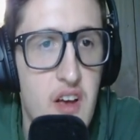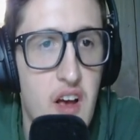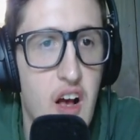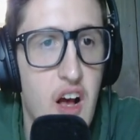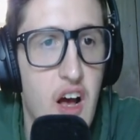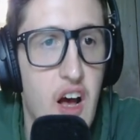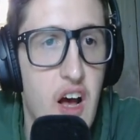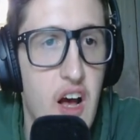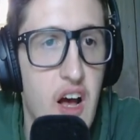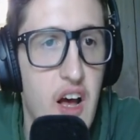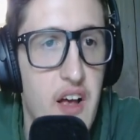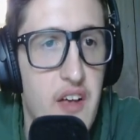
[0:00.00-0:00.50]

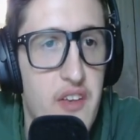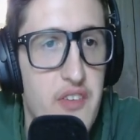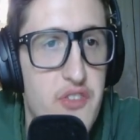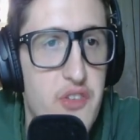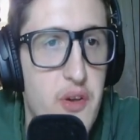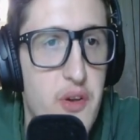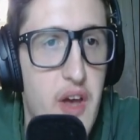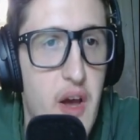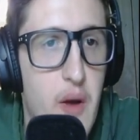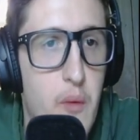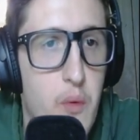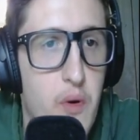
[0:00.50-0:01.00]

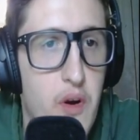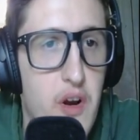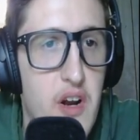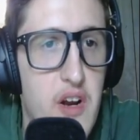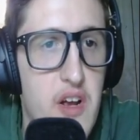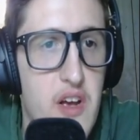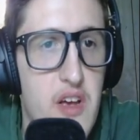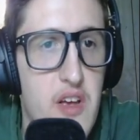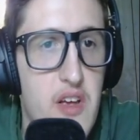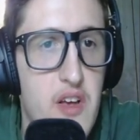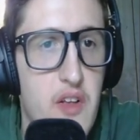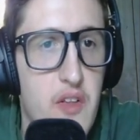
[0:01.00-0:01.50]
So yeah, we're
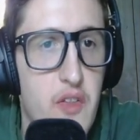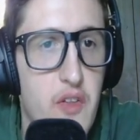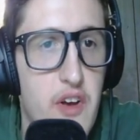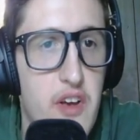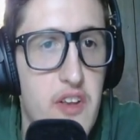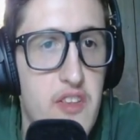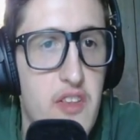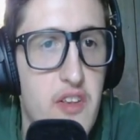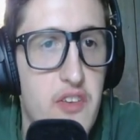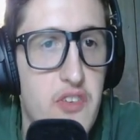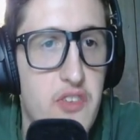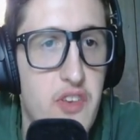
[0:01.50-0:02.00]
gonna look
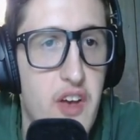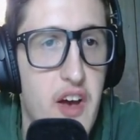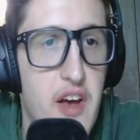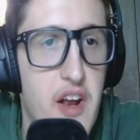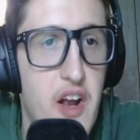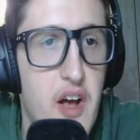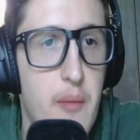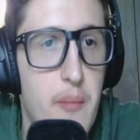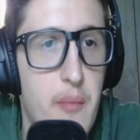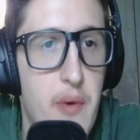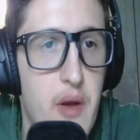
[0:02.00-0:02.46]
at this lineup,